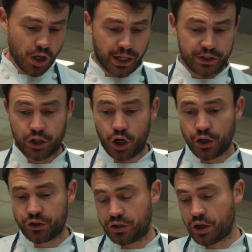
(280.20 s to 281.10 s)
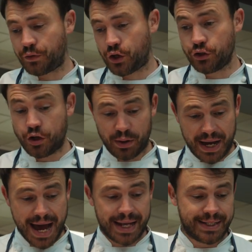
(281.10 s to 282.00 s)
Okay, so a lot of stuff you can do by
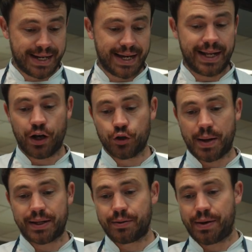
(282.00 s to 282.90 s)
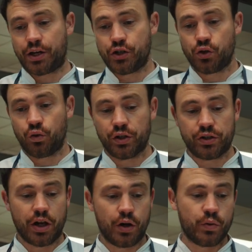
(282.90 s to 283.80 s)
hand, and again it goes back to making sure there's
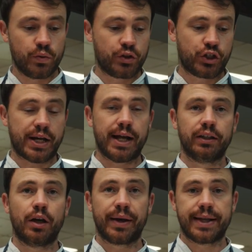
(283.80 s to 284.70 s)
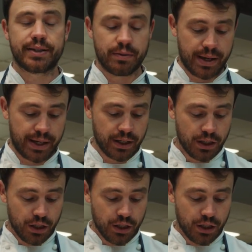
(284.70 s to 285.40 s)
no shell going into the meat.